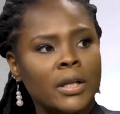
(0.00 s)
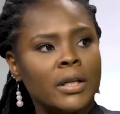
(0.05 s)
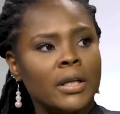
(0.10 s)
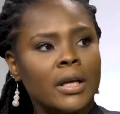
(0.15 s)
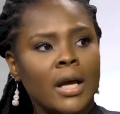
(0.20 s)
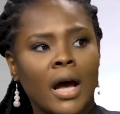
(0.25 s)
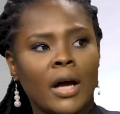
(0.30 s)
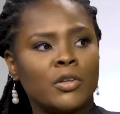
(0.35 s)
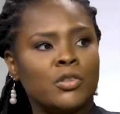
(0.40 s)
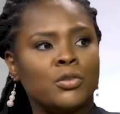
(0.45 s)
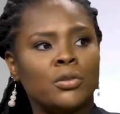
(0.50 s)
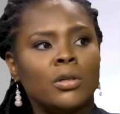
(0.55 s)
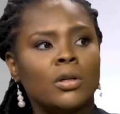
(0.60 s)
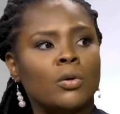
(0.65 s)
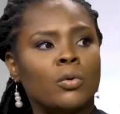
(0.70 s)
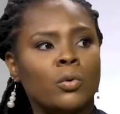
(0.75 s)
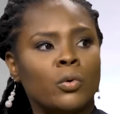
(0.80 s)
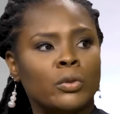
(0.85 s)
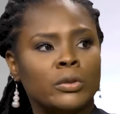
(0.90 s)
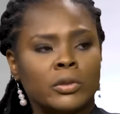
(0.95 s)
the
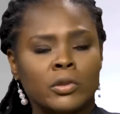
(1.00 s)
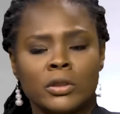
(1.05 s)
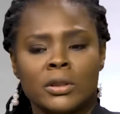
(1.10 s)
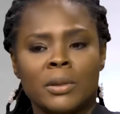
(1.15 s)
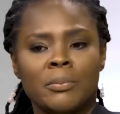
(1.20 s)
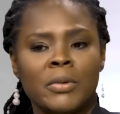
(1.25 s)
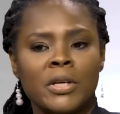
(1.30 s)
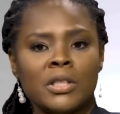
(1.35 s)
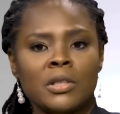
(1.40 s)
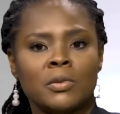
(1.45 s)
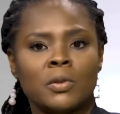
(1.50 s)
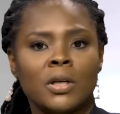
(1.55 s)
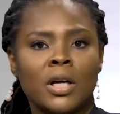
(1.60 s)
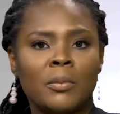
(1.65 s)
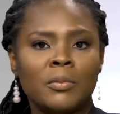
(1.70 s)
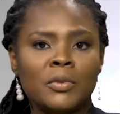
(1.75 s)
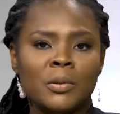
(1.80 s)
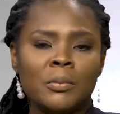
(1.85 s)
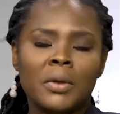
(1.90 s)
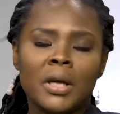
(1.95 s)
actual causes. Because some patients will
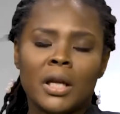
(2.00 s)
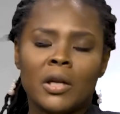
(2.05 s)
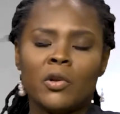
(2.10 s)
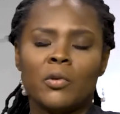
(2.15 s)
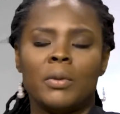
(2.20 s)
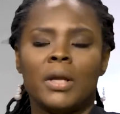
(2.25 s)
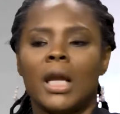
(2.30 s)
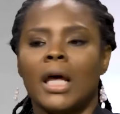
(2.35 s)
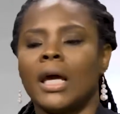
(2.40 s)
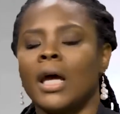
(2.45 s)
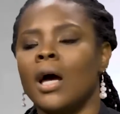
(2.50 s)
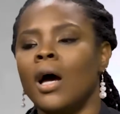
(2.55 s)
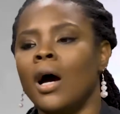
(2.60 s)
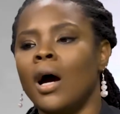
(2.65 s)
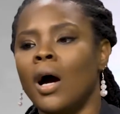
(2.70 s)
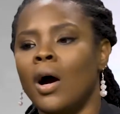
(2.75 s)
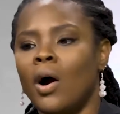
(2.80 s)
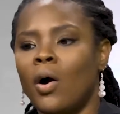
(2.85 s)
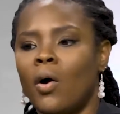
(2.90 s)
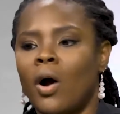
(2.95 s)
come to me and they'll be like,
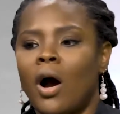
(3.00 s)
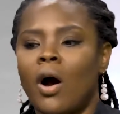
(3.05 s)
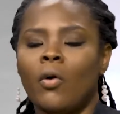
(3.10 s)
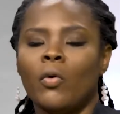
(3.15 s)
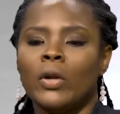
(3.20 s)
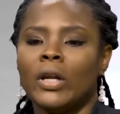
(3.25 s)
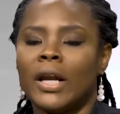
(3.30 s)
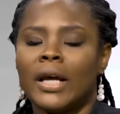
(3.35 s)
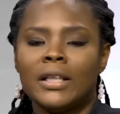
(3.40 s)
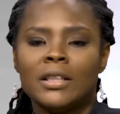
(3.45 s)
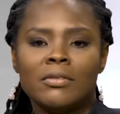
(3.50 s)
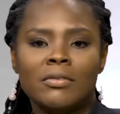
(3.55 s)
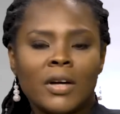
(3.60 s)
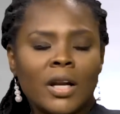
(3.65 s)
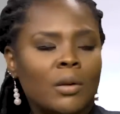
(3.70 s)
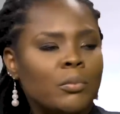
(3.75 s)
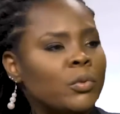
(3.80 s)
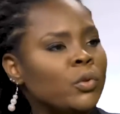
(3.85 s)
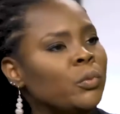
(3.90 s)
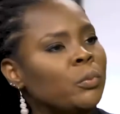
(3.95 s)
how did I
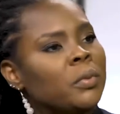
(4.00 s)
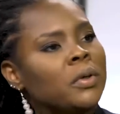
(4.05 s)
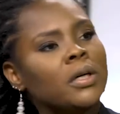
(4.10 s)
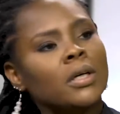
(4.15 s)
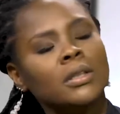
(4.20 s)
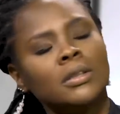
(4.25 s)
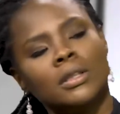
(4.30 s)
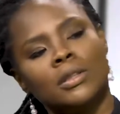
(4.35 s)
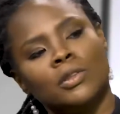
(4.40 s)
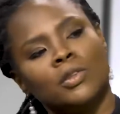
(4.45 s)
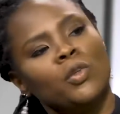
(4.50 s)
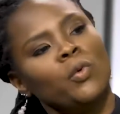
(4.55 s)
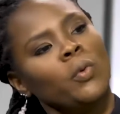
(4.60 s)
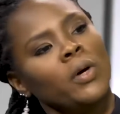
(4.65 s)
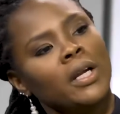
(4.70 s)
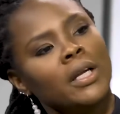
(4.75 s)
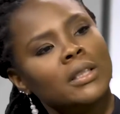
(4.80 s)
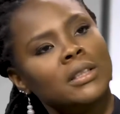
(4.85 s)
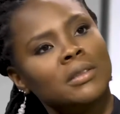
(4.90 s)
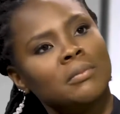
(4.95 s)
develop lupus? There's no
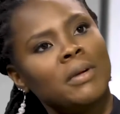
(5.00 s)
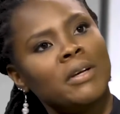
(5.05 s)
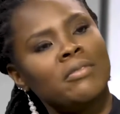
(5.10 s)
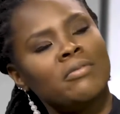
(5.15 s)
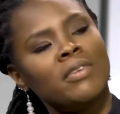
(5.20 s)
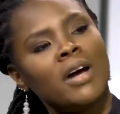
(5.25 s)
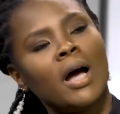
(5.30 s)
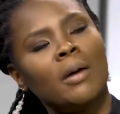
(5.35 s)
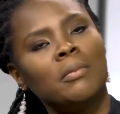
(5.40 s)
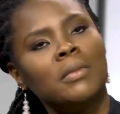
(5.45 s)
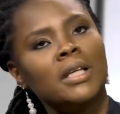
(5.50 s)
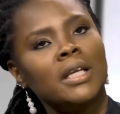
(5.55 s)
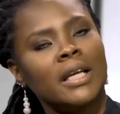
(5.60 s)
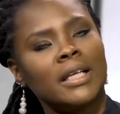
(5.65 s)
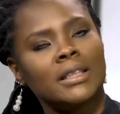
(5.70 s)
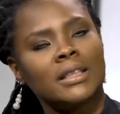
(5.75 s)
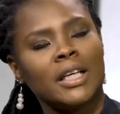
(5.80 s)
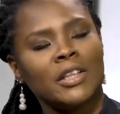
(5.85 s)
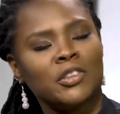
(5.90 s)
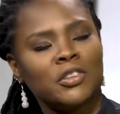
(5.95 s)
one else in my family,
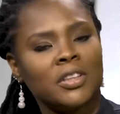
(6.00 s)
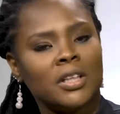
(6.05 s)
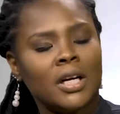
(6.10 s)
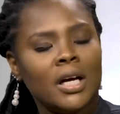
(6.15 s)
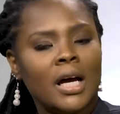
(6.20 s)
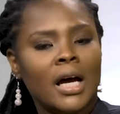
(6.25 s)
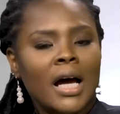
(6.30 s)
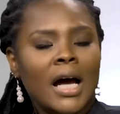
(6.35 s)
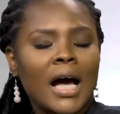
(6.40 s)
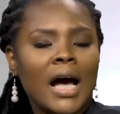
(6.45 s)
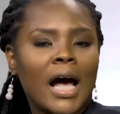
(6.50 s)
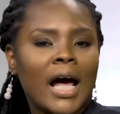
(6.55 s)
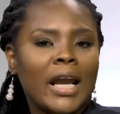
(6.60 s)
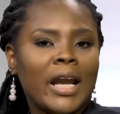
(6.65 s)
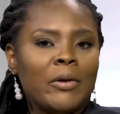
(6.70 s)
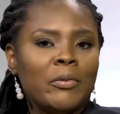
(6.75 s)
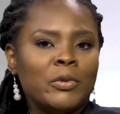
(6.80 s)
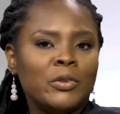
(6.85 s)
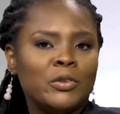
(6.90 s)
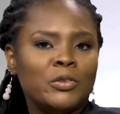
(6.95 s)
etc. And
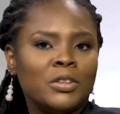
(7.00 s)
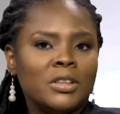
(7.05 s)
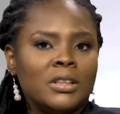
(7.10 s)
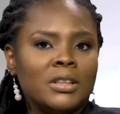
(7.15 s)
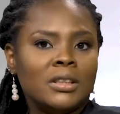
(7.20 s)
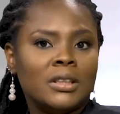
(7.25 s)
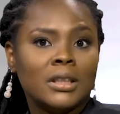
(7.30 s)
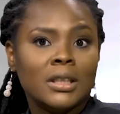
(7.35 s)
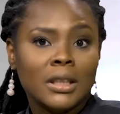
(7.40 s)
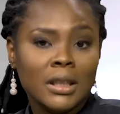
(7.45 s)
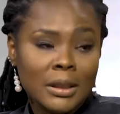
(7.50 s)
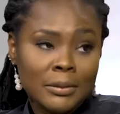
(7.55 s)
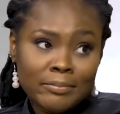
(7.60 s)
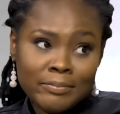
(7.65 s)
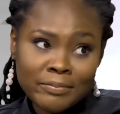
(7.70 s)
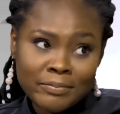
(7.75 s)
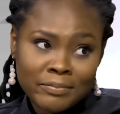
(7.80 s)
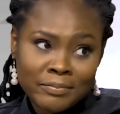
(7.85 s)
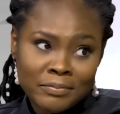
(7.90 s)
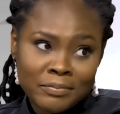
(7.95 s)
I would usually say,
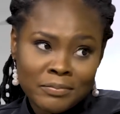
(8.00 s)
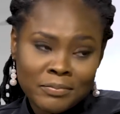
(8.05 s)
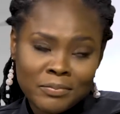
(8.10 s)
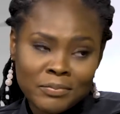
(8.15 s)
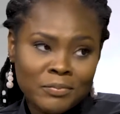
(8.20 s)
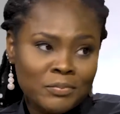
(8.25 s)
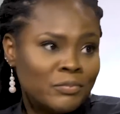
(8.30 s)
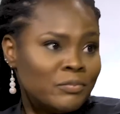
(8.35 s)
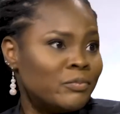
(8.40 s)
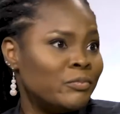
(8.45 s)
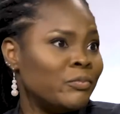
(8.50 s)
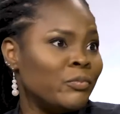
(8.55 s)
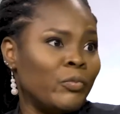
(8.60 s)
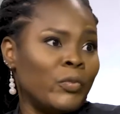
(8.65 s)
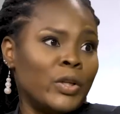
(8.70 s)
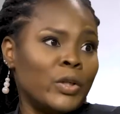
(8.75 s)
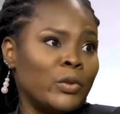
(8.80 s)
we